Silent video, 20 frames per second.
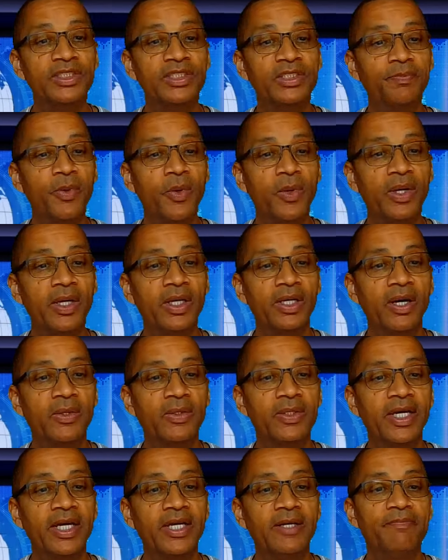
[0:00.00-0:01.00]
that support it.
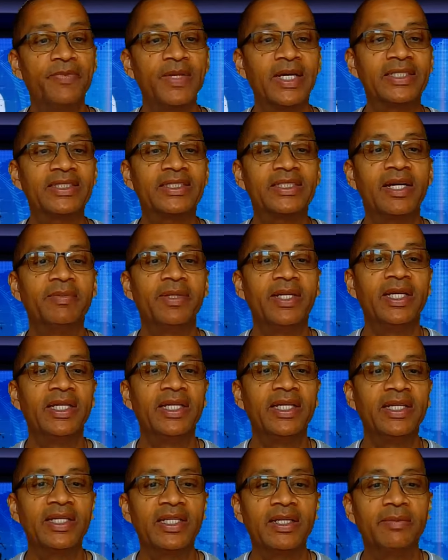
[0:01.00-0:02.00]
Okay, next up,
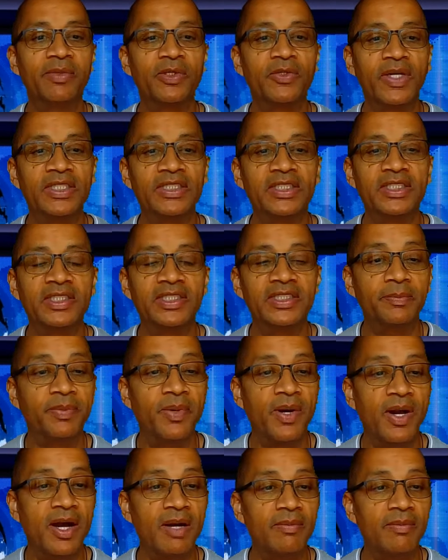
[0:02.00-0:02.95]
illegal immigration is a